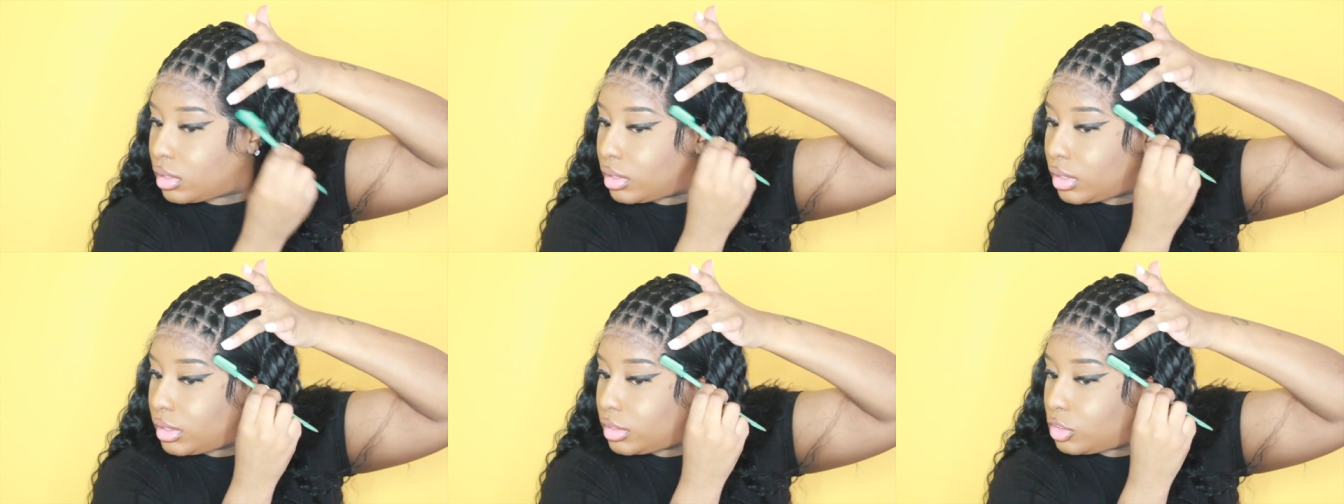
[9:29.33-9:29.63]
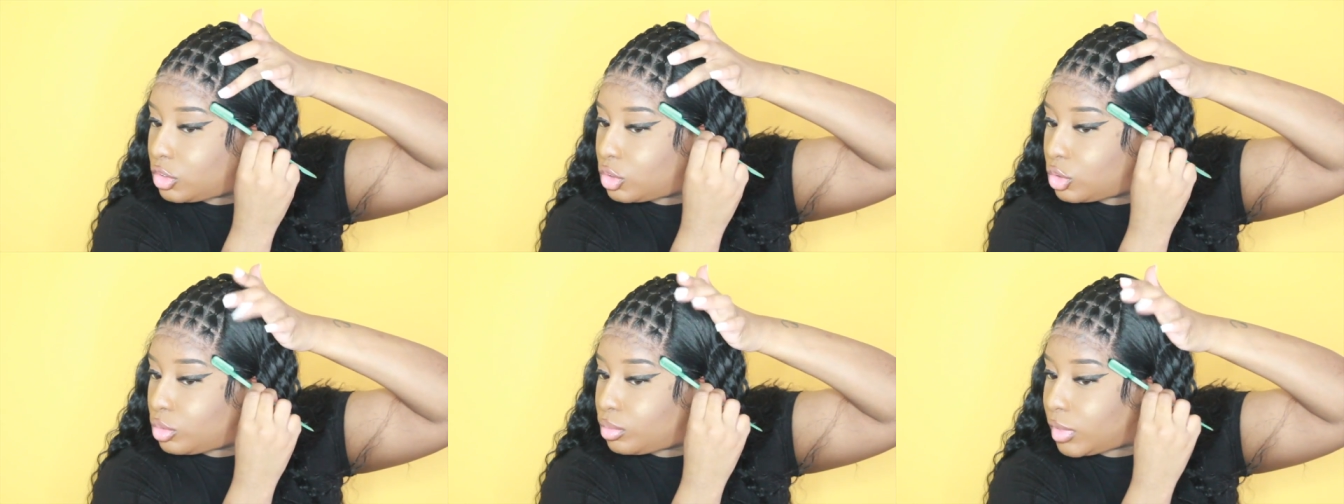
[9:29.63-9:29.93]
Not
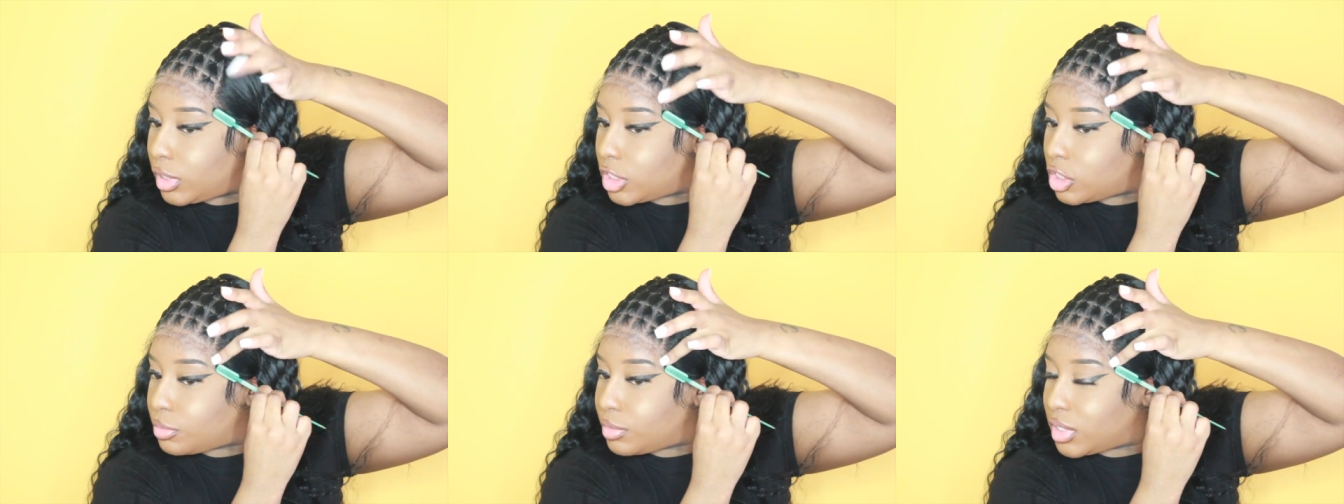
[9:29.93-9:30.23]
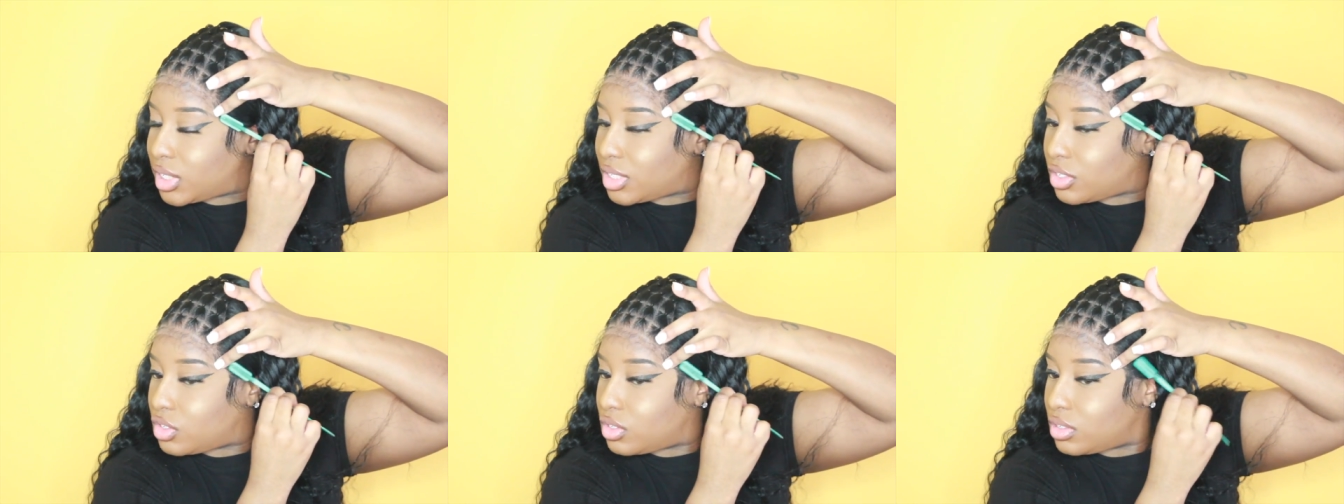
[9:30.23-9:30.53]
too much
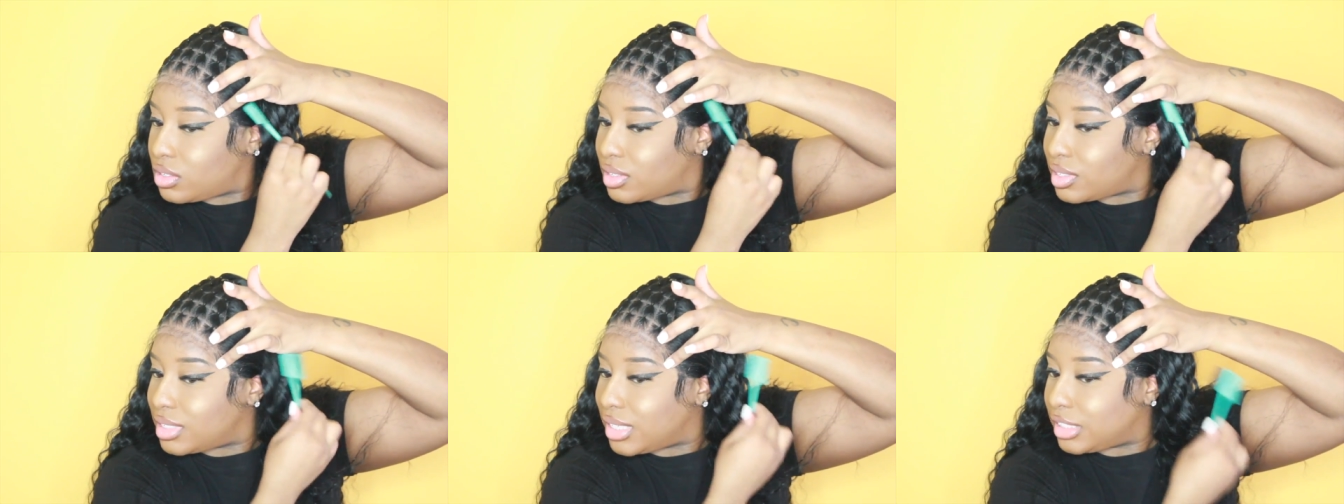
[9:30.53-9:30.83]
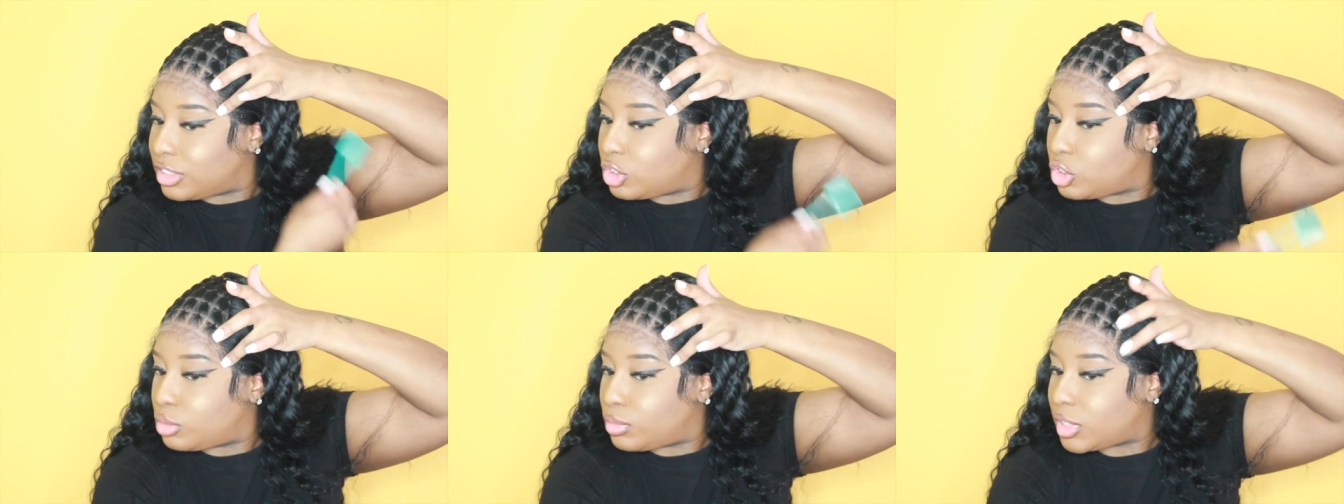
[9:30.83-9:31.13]
because, you know, it's
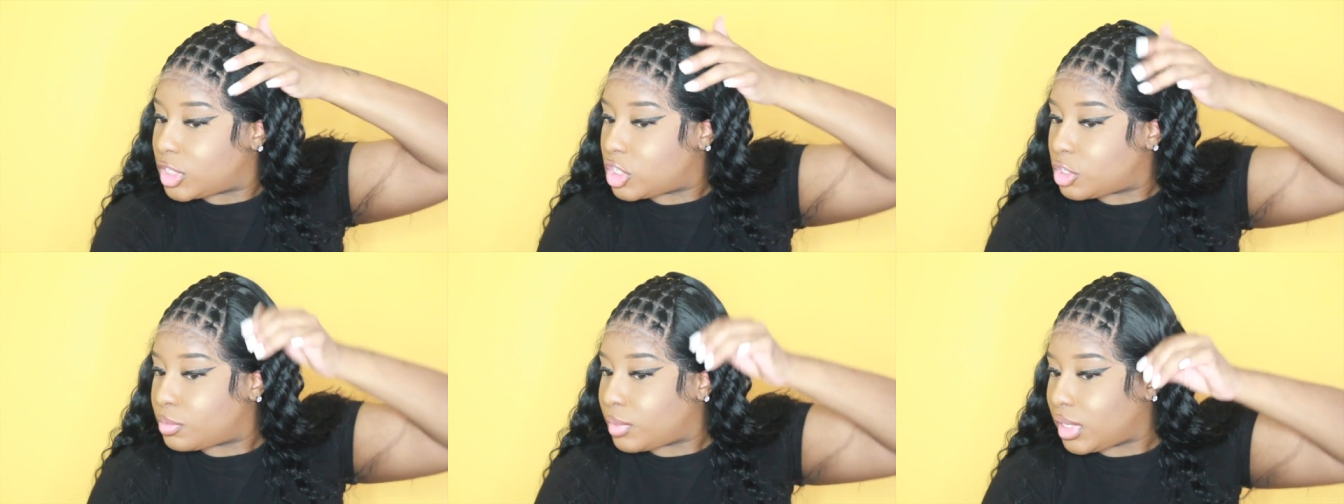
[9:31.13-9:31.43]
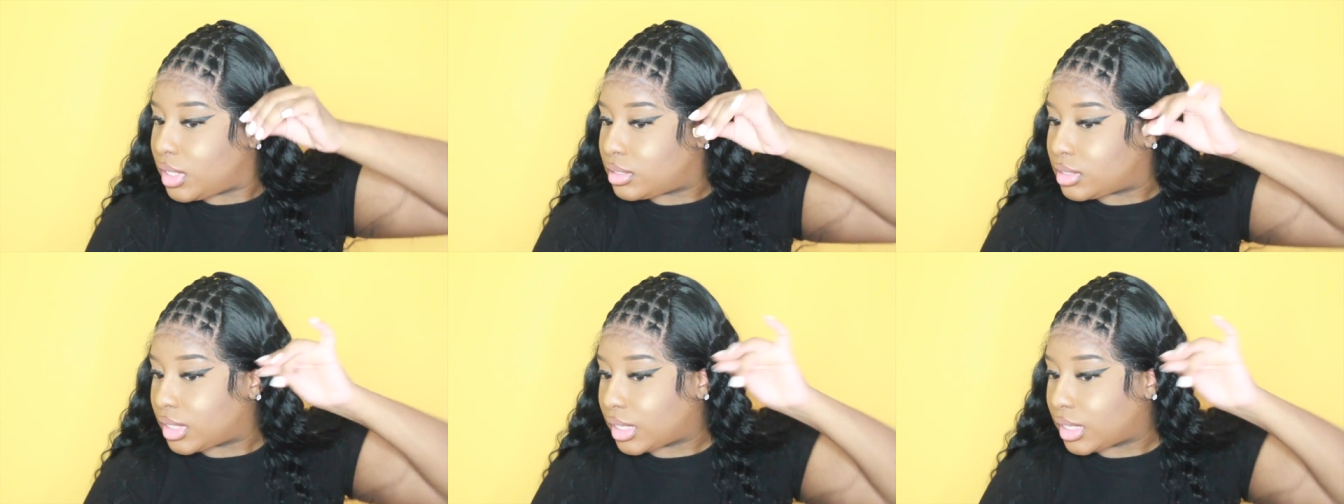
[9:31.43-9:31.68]
not too much space.